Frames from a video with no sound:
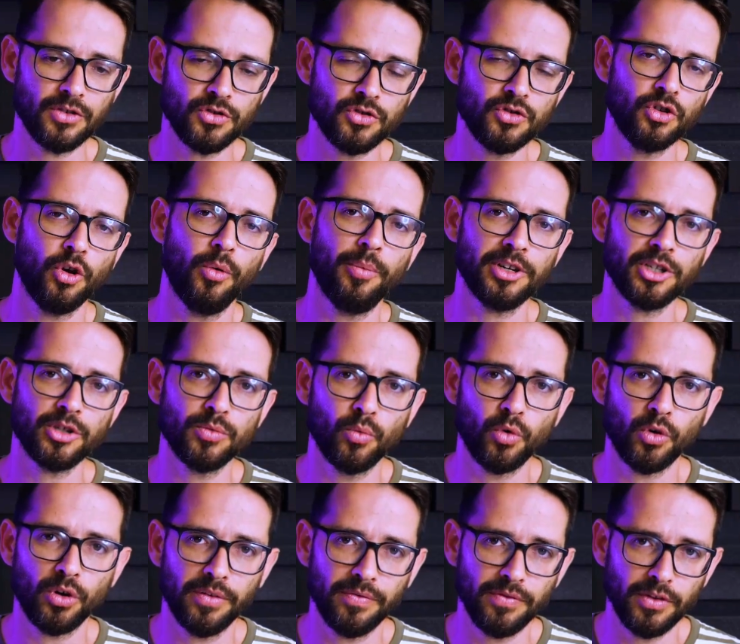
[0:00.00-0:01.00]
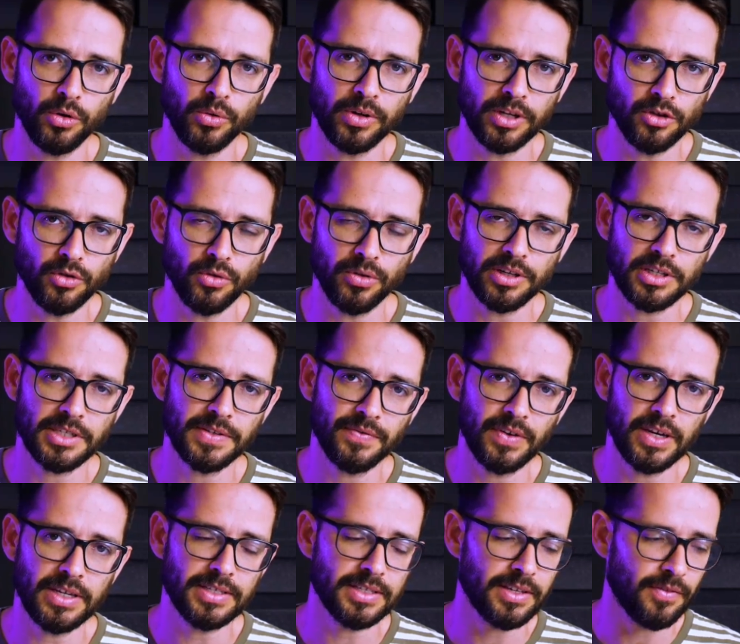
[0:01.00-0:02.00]
so much more if you can do this
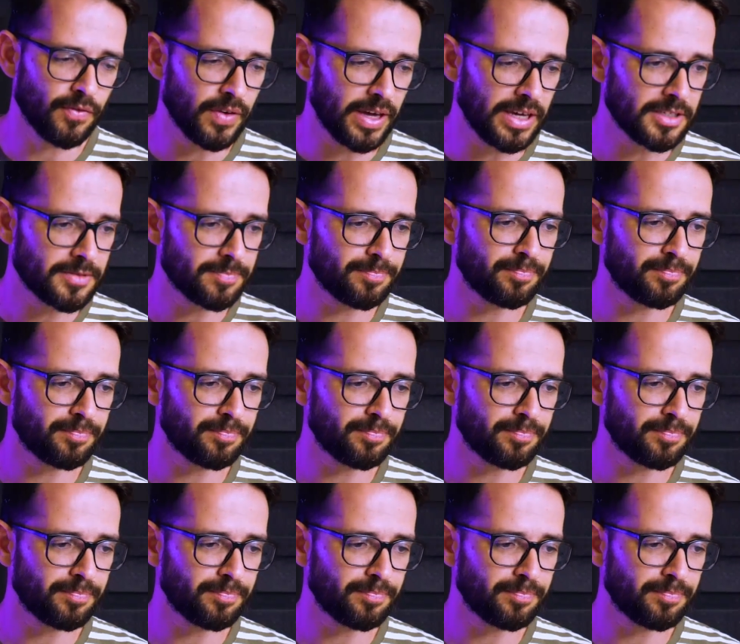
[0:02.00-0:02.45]
face-to-face.